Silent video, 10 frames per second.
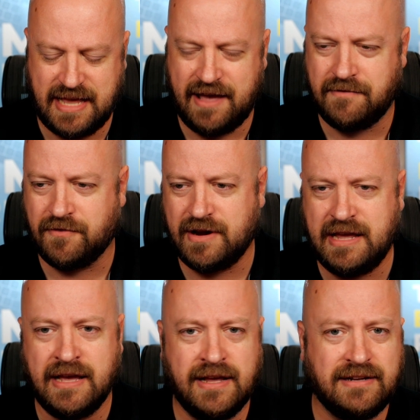
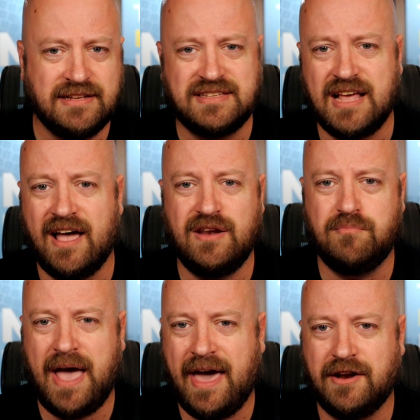every design
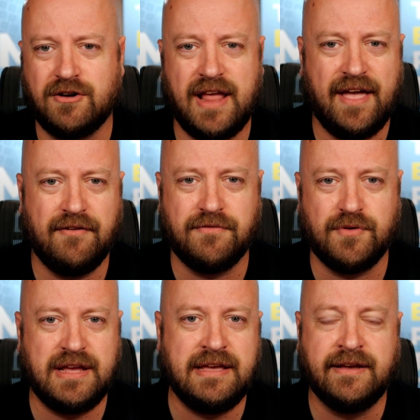pattern,
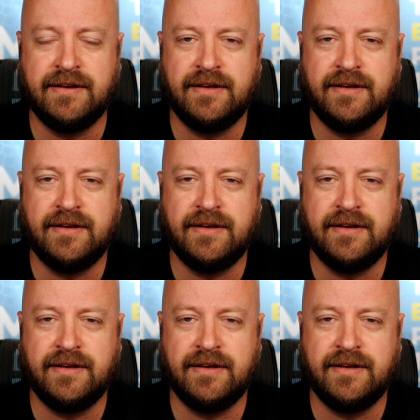every